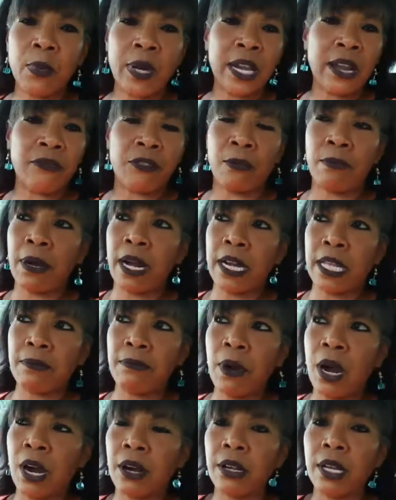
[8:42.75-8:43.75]
whatever body
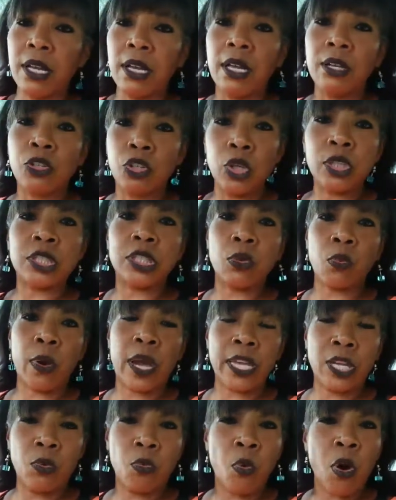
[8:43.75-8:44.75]
part, looks the way
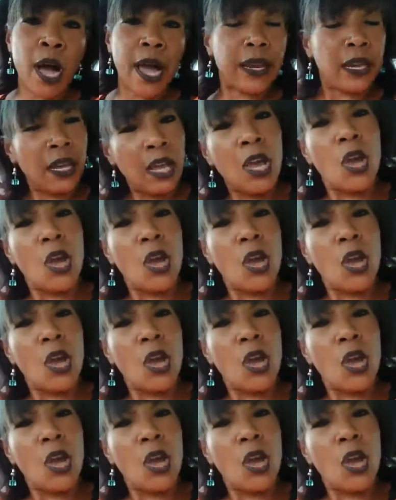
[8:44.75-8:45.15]
you want.